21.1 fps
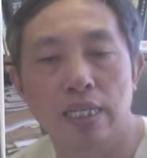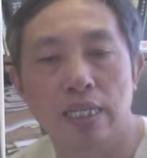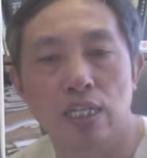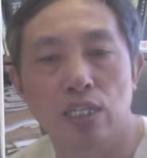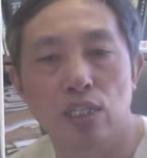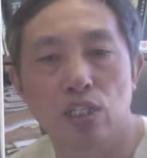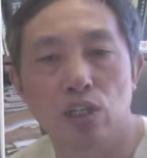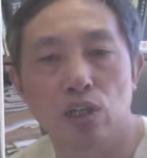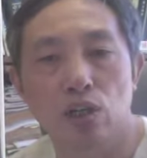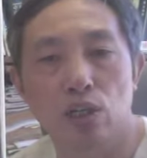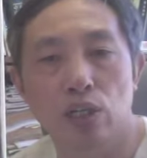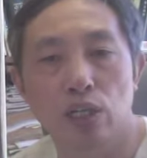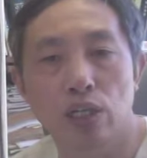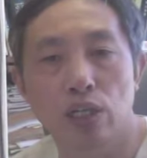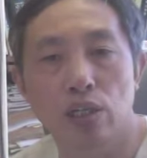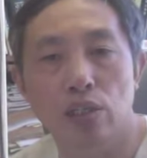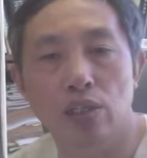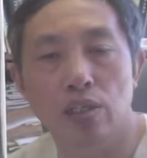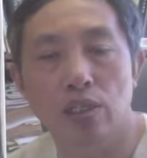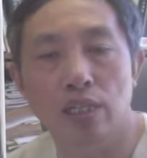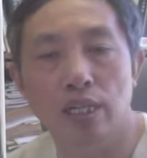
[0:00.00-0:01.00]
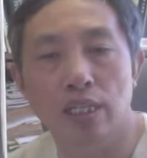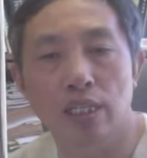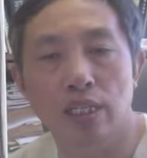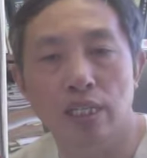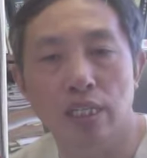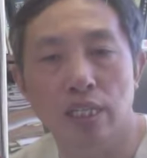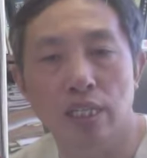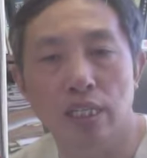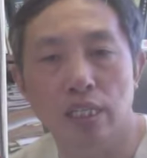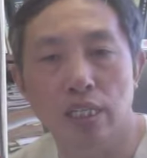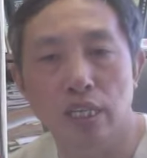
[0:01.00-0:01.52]
so here are the
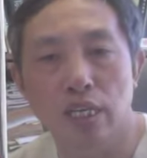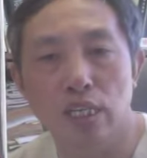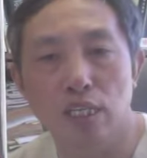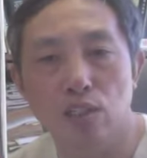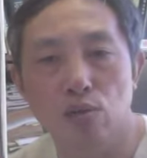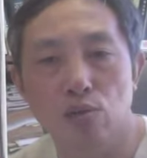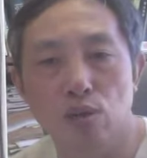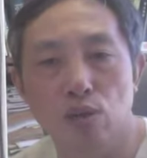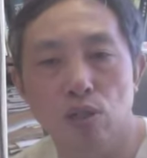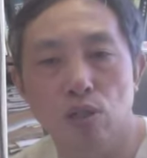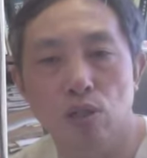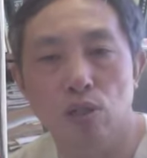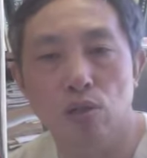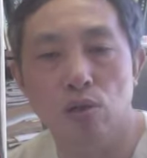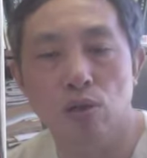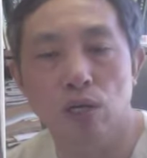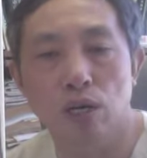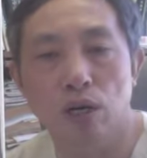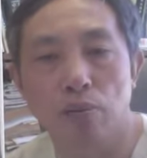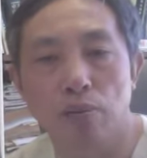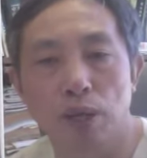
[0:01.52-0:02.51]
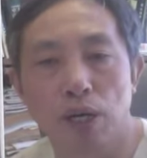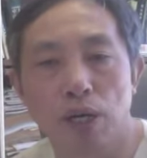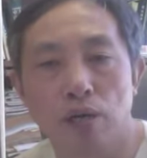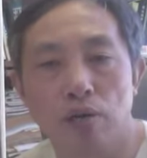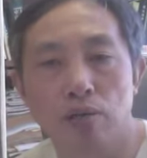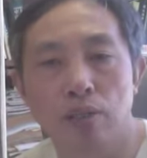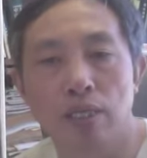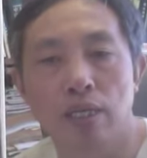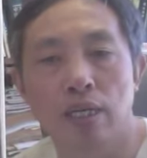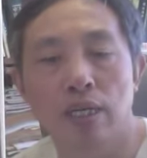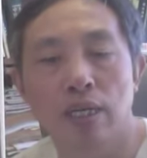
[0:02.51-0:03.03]
second things we're going to talk
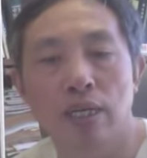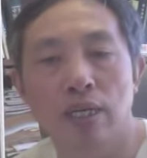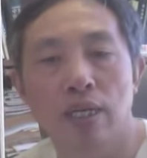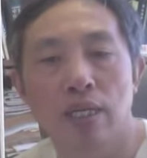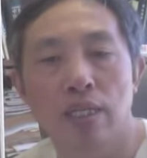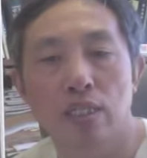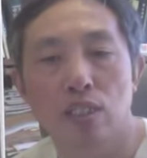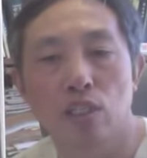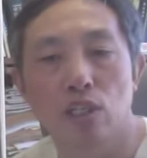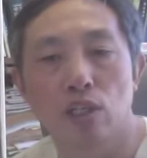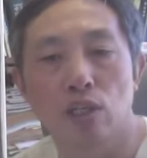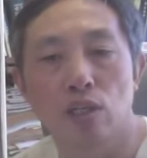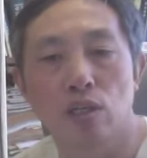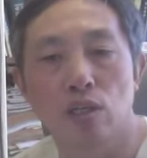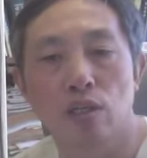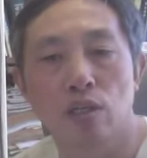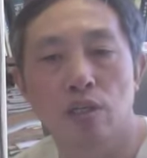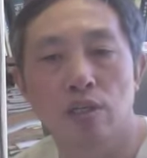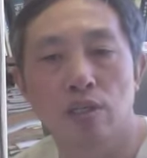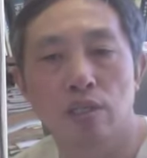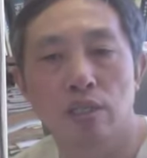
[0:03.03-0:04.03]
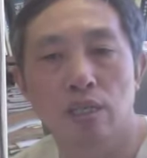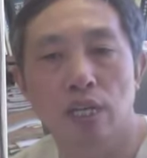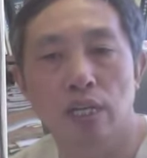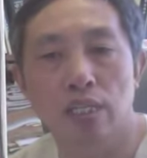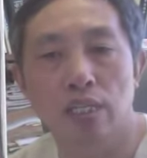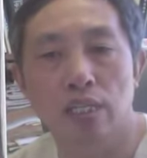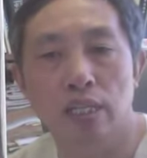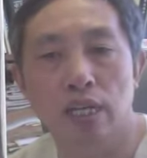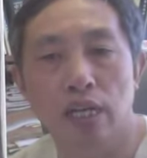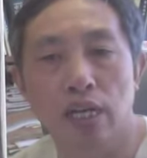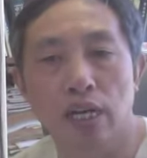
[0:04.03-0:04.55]
about. So
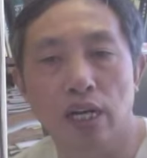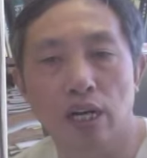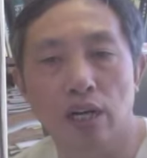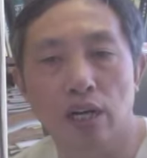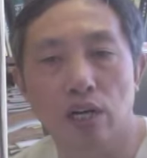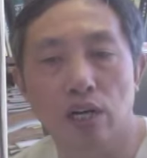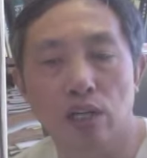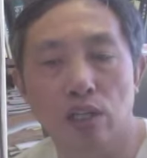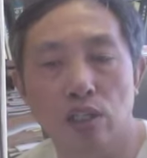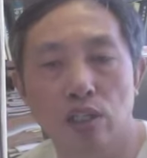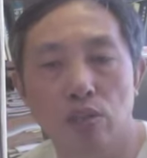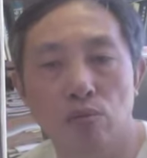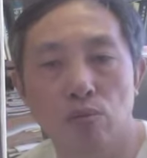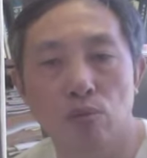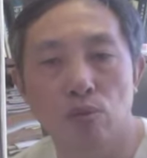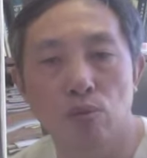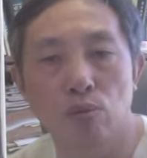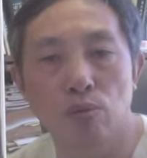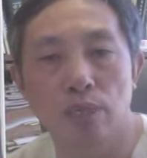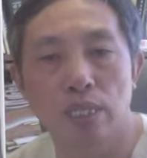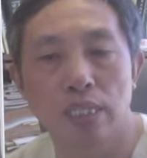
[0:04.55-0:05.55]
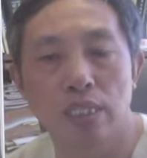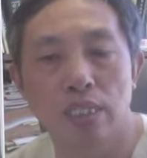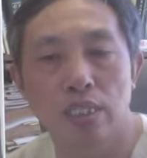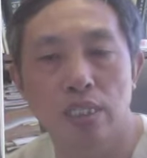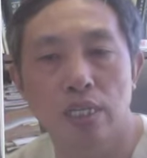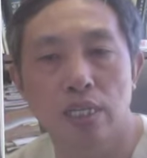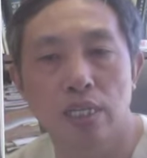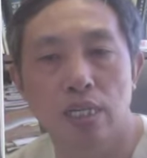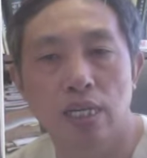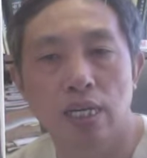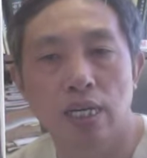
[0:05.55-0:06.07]
that's the arts movements,
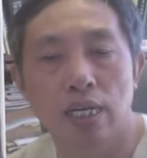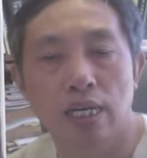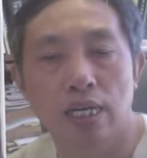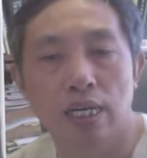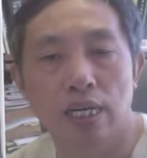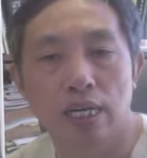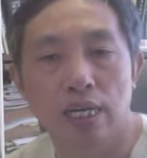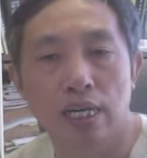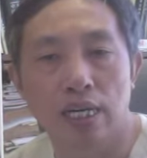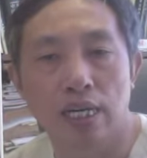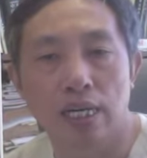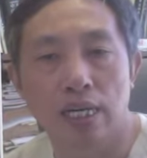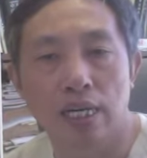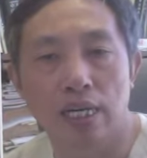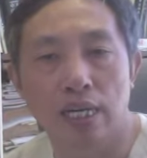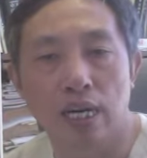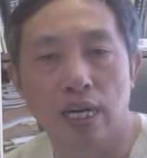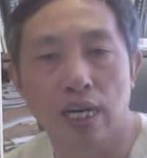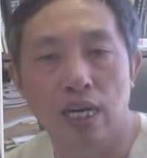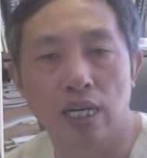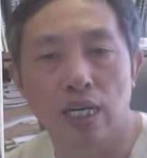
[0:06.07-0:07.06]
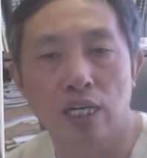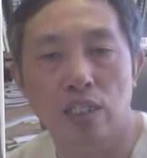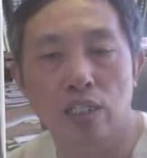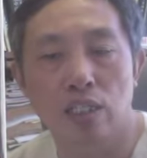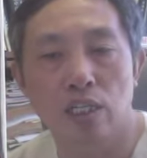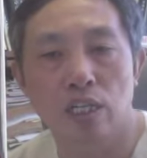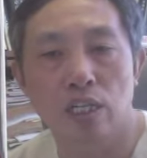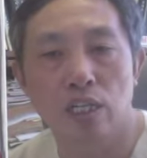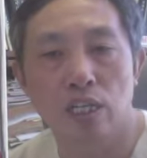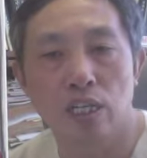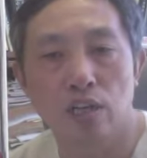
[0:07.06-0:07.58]
arts
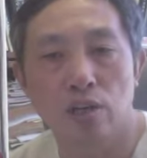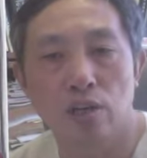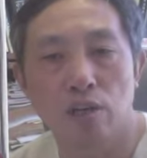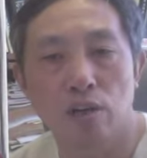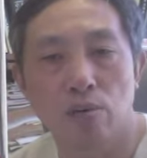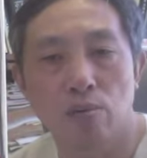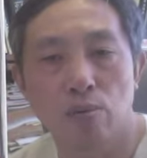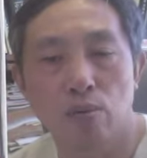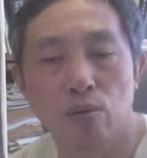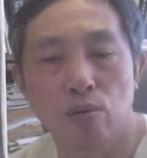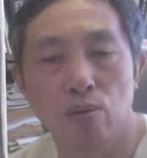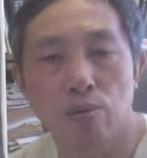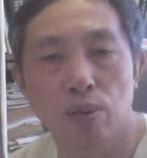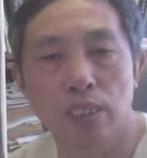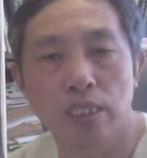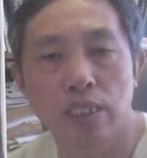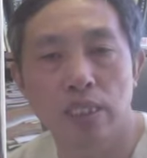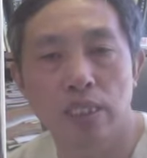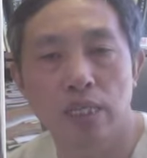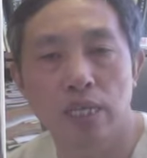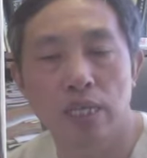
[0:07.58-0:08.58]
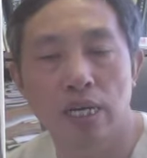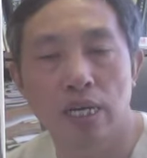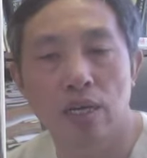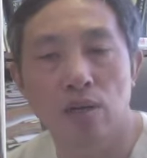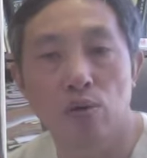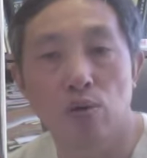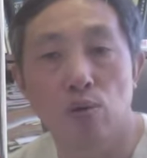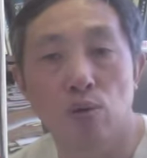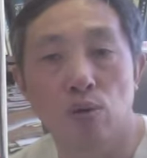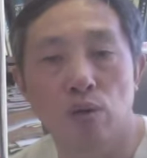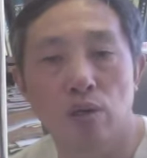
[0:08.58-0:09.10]
healing movements,
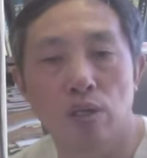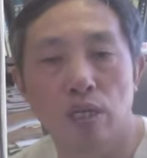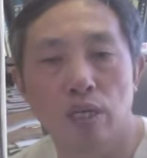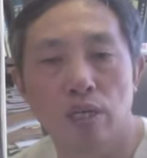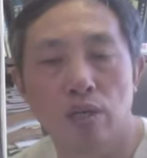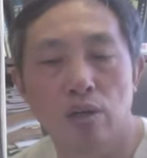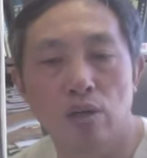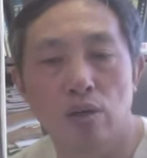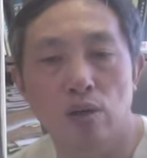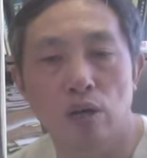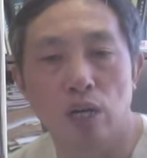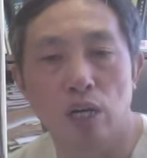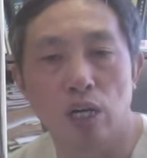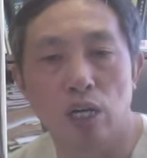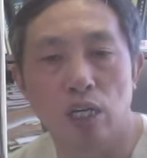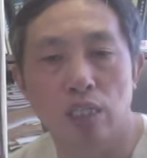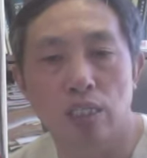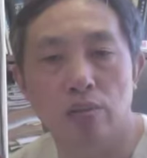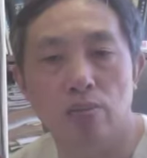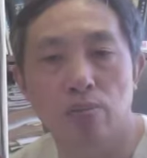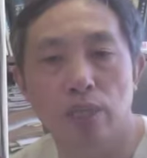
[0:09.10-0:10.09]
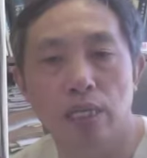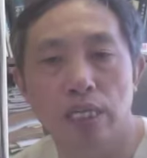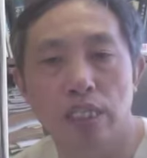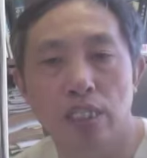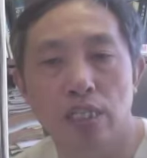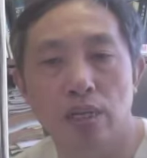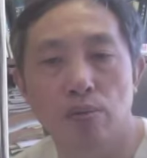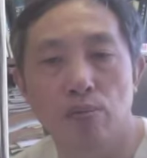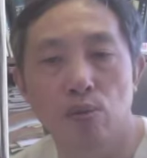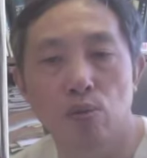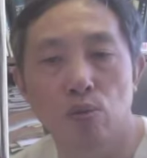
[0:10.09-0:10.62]
or they call arts
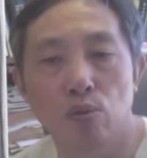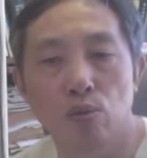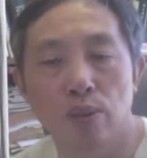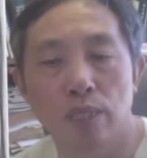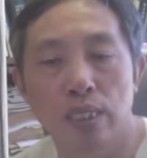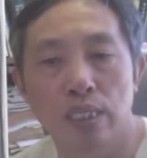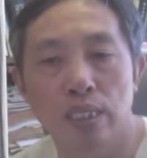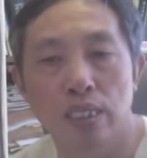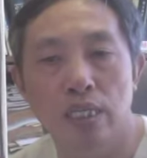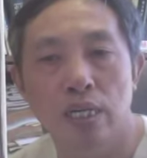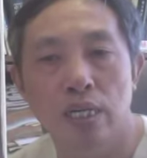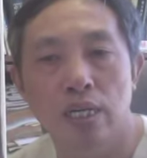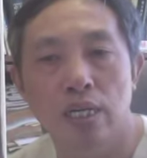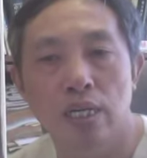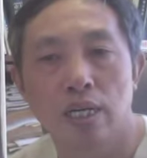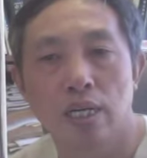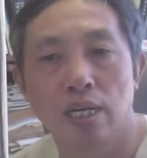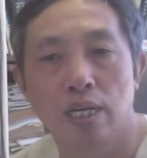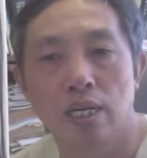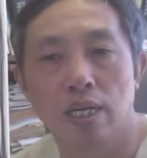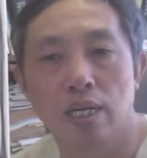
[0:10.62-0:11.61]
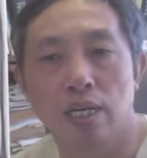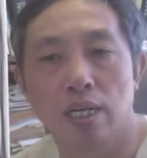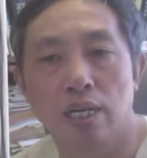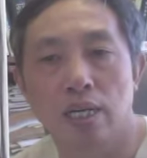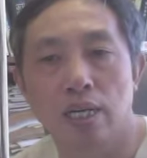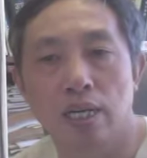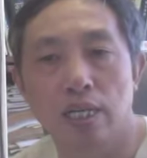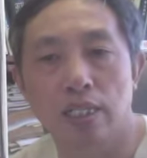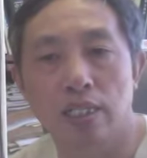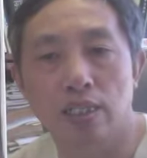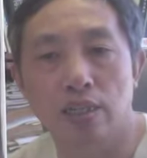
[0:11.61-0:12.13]
medicine movements.
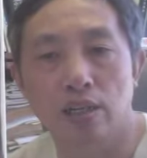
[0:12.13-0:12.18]
I